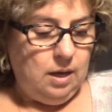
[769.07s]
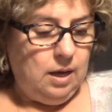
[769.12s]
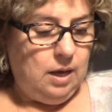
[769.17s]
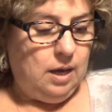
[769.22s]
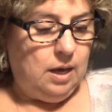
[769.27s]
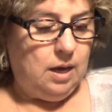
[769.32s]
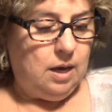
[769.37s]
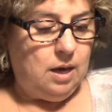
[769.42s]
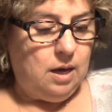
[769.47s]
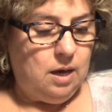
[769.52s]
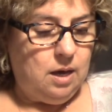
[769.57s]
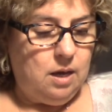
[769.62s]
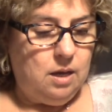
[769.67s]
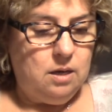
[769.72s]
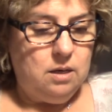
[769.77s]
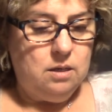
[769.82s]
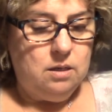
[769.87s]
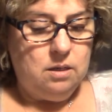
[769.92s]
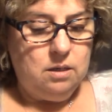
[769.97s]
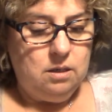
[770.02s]

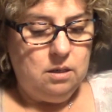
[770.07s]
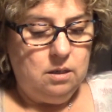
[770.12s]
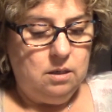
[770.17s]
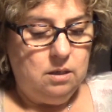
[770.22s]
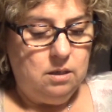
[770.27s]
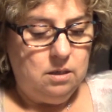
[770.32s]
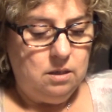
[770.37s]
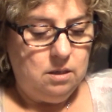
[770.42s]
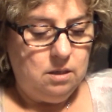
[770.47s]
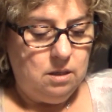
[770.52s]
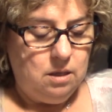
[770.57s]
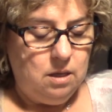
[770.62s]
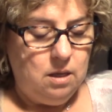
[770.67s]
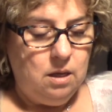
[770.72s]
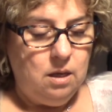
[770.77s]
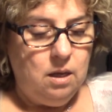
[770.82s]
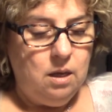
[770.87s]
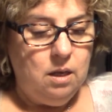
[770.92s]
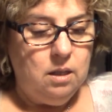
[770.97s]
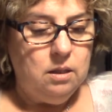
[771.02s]
And
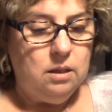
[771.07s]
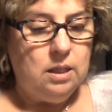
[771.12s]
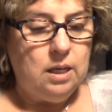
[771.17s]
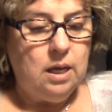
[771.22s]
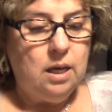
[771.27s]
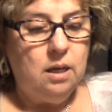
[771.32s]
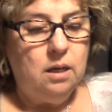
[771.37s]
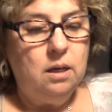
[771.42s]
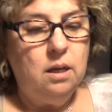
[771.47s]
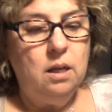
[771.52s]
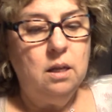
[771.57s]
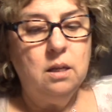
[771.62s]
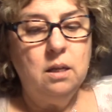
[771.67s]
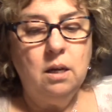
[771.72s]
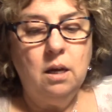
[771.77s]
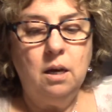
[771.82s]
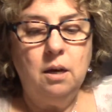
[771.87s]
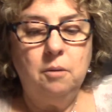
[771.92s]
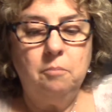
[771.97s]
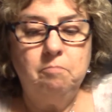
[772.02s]
then
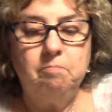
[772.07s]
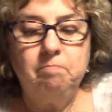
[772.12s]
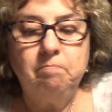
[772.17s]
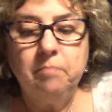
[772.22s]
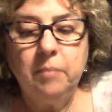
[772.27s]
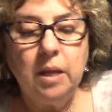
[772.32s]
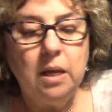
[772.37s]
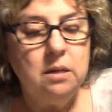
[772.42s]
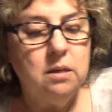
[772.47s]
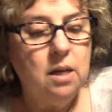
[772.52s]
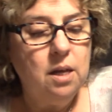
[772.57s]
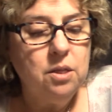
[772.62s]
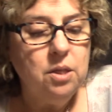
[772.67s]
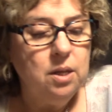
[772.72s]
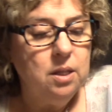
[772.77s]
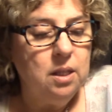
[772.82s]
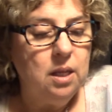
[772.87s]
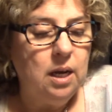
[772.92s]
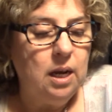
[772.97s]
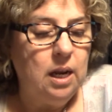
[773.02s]

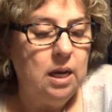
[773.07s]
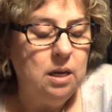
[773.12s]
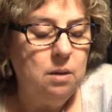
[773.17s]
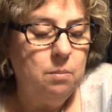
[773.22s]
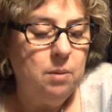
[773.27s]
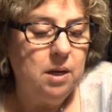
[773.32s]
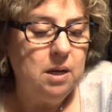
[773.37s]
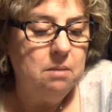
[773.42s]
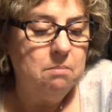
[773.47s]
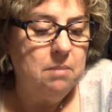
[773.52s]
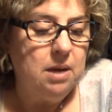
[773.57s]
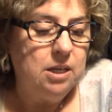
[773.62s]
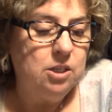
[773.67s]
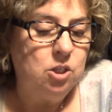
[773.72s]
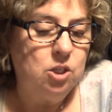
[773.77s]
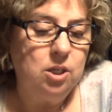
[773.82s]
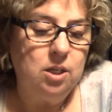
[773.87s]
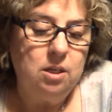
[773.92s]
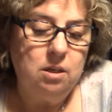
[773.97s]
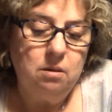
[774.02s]
nothing that anybody
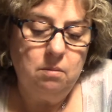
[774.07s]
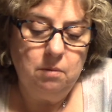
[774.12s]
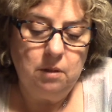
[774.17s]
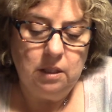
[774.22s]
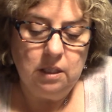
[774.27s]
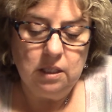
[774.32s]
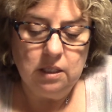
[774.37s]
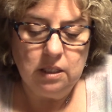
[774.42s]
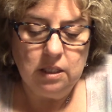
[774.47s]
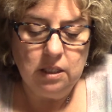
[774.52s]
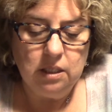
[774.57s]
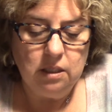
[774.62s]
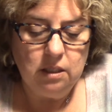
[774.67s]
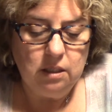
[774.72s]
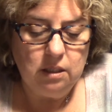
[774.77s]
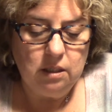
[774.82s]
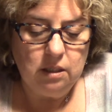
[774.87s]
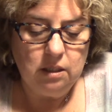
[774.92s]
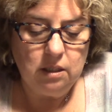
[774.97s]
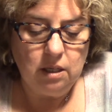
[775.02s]
mentioned, but this
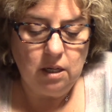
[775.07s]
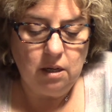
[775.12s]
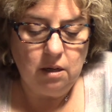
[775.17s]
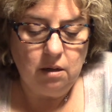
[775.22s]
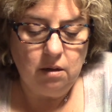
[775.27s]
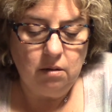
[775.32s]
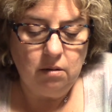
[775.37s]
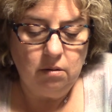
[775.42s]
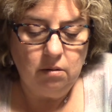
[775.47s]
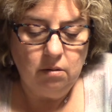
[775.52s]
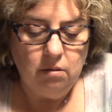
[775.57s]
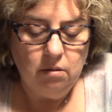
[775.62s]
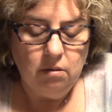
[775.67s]
is now